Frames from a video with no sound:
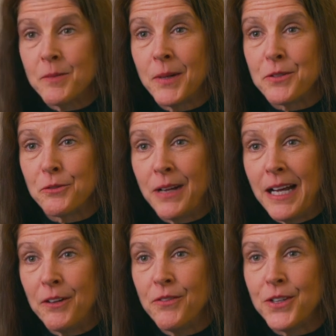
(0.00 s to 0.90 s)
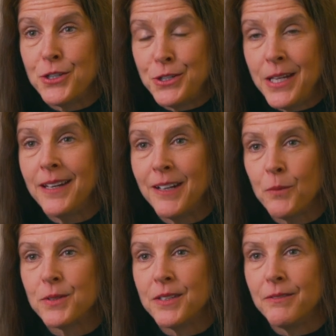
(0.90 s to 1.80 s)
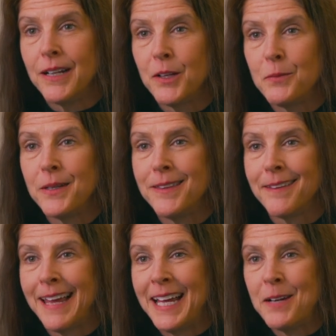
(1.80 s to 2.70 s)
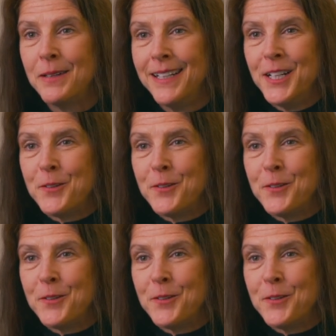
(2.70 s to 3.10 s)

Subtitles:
a mitral valve that she had helped to develop in the lab,